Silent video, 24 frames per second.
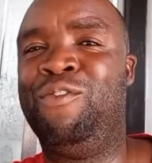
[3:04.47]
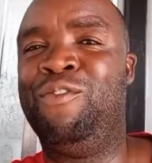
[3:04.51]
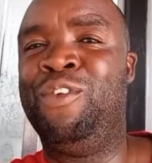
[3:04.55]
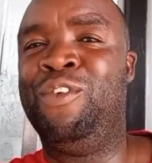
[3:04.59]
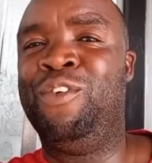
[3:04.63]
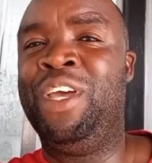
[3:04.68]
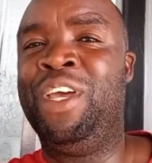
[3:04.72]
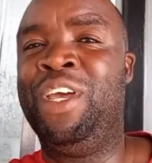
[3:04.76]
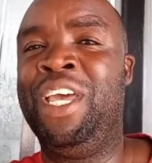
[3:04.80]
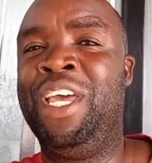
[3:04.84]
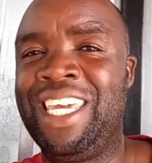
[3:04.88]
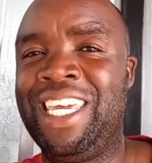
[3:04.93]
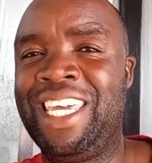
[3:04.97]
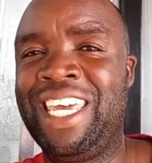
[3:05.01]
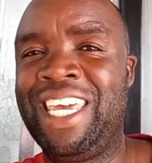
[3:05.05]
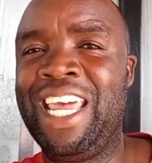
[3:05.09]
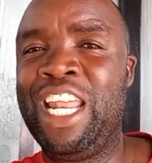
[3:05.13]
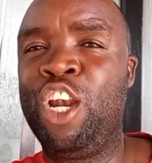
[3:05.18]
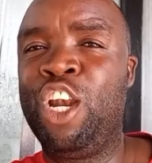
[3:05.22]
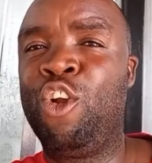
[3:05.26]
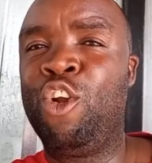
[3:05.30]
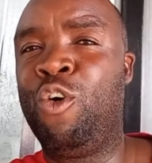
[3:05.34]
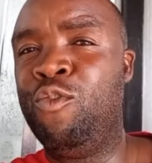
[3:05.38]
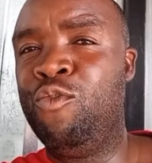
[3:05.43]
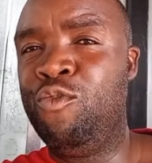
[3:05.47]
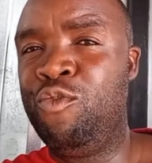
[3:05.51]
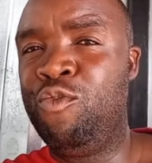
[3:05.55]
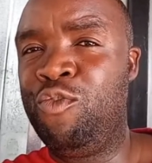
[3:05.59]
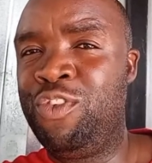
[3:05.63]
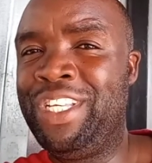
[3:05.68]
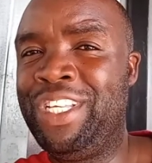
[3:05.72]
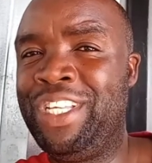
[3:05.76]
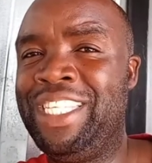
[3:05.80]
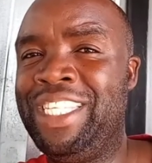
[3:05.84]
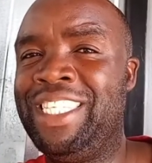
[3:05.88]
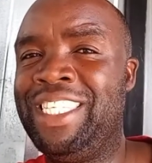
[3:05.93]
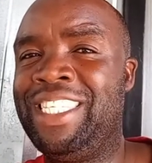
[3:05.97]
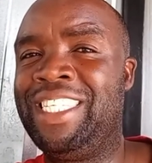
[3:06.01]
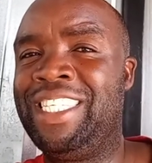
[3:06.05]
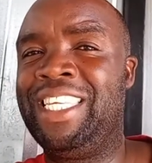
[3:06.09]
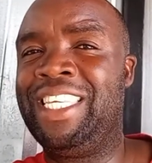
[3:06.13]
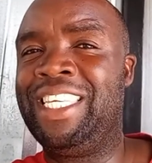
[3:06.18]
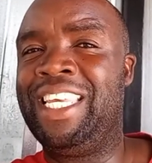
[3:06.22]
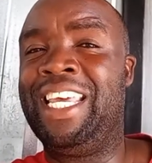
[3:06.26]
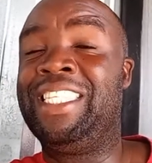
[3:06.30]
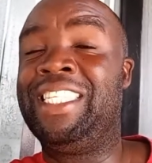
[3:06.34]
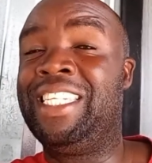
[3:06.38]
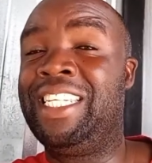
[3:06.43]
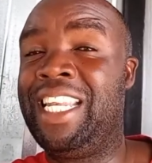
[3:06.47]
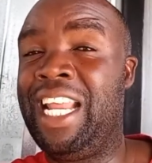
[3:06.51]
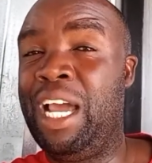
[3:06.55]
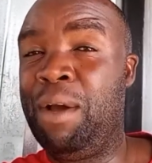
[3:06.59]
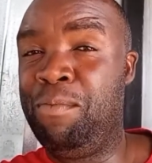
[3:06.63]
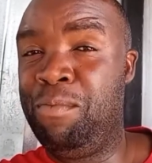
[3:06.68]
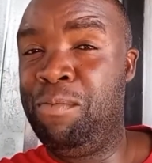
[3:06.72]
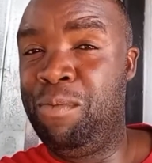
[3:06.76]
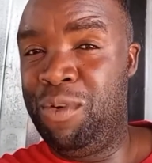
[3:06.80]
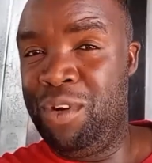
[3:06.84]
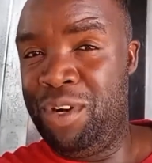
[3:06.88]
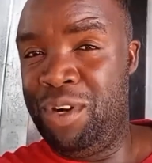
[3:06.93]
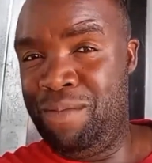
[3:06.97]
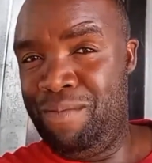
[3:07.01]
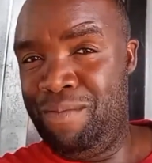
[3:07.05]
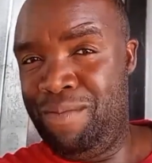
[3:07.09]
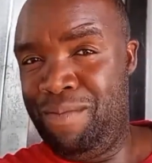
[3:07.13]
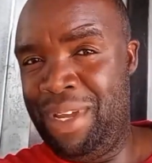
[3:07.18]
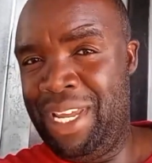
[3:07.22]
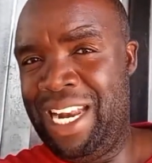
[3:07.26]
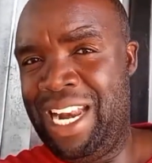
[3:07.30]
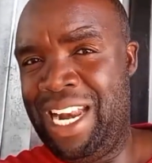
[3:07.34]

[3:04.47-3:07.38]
he can convince a stubborn man